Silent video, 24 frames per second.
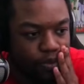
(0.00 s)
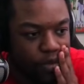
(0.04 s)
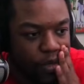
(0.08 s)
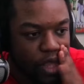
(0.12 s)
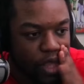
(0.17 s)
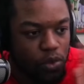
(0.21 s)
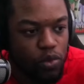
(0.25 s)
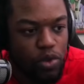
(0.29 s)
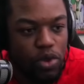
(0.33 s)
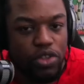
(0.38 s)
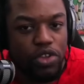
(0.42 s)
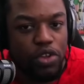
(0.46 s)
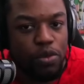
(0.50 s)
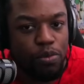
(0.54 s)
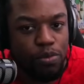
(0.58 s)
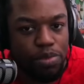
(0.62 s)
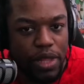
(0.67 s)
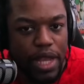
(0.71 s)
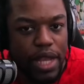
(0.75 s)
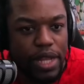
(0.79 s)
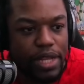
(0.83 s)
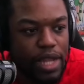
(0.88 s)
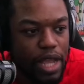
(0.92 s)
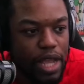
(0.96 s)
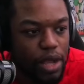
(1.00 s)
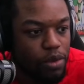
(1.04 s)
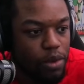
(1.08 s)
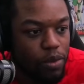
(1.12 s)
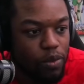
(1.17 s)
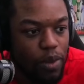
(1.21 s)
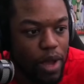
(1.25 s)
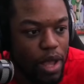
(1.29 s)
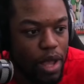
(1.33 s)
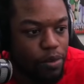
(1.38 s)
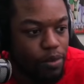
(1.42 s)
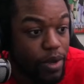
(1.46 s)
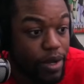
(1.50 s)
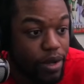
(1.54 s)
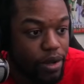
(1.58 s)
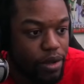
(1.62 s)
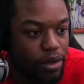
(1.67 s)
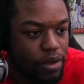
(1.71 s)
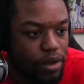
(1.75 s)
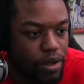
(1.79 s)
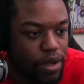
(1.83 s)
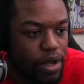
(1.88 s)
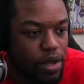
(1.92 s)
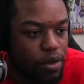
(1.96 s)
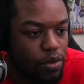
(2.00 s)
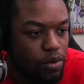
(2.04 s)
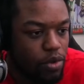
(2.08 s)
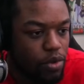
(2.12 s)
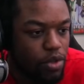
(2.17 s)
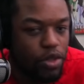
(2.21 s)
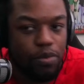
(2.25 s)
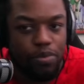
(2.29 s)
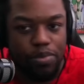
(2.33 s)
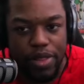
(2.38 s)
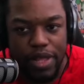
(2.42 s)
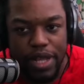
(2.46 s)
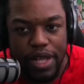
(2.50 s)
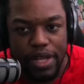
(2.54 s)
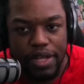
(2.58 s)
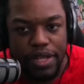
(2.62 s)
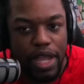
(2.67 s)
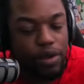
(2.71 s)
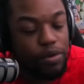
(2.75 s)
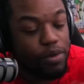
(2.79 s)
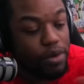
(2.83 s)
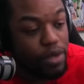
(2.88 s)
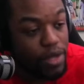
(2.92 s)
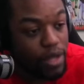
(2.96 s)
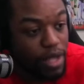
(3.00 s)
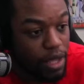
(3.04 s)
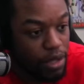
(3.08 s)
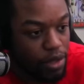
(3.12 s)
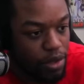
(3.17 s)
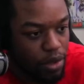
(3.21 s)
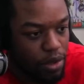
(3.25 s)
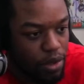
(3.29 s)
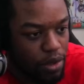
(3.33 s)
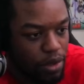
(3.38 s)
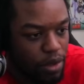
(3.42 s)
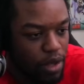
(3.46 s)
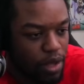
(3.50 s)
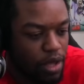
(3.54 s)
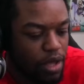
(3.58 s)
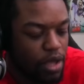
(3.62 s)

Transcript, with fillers: Will you play a deck with White Widow? Will you play a deck with Nico?